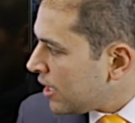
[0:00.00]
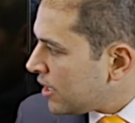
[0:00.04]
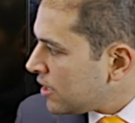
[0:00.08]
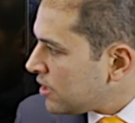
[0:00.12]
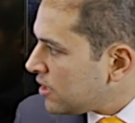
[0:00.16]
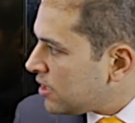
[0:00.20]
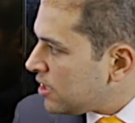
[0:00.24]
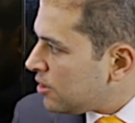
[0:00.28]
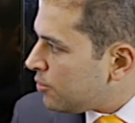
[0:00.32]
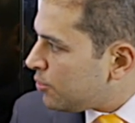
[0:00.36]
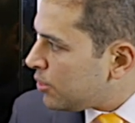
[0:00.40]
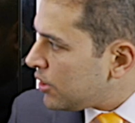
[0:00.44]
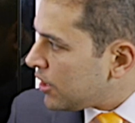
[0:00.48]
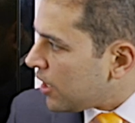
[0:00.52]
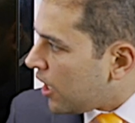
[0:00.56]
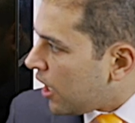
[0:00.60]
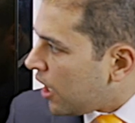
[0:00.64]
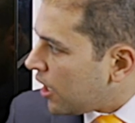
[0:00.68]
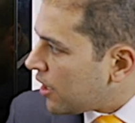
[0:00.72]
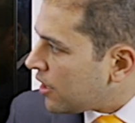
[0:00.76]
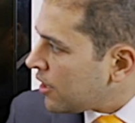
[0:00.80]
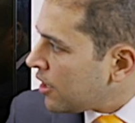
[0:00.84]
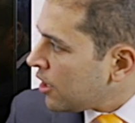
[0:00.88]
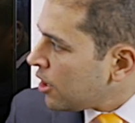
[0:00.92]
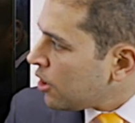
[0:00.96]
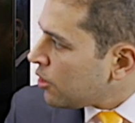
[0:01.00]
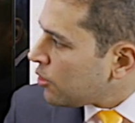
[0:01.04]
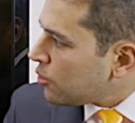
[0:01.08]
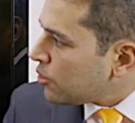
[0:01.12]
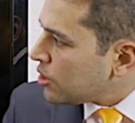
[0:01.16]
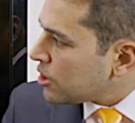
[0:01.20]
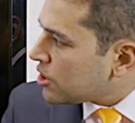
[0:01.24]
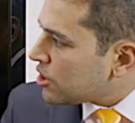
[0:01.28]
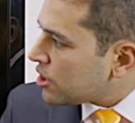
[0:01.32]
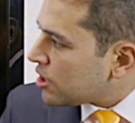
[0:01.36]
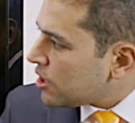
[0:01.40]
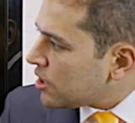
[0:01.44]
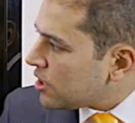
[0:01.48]
DPI,
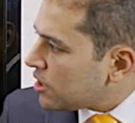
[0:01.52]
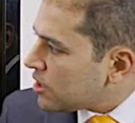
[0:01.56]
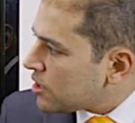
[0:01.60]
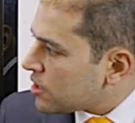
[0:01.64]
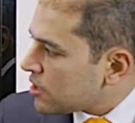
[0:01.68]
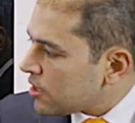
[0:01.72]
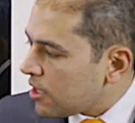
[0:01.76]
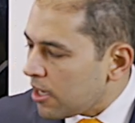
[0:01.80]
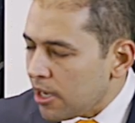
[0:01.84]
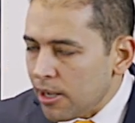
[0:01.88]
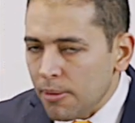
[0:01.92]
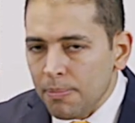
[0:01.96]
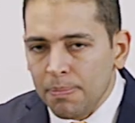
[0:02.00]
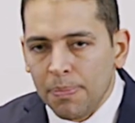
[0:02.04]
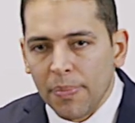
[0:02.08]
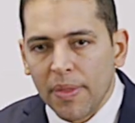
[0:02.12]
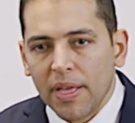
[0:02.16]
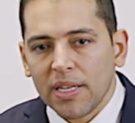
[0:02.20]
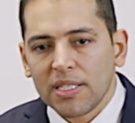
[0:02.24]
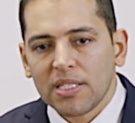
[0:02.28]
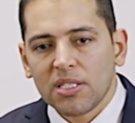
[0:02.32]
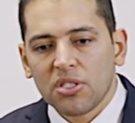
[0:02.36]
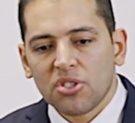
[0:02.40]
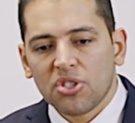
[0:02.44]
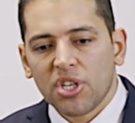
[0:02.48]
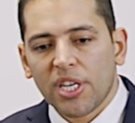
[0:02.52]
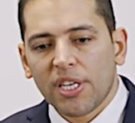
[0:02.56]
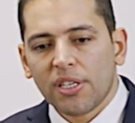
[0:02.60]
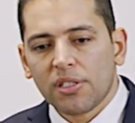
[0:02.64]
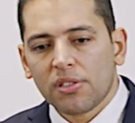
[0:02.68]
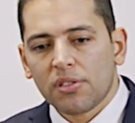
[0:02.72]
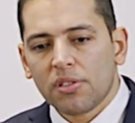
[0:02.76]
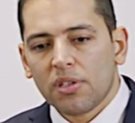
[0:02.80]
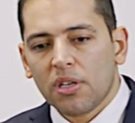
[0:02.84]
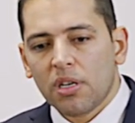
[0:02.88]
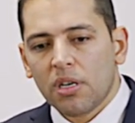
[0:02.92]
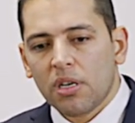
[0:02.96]
which is a strict